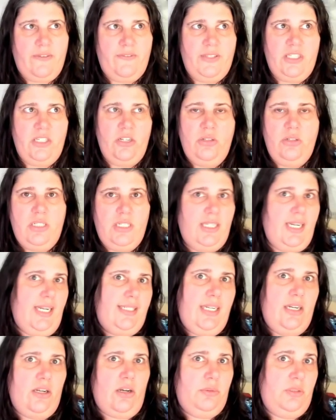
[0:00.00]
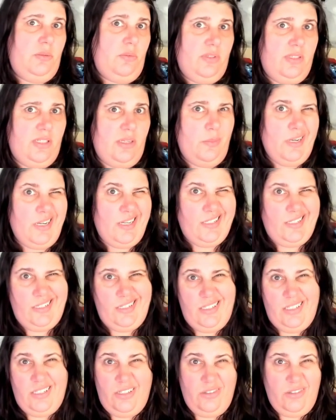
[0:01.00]
If it's not detecting optimal stomach acid,
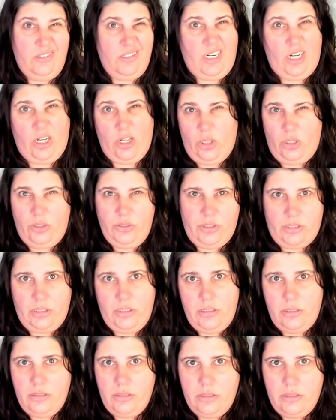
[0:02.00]
it's not going to close it.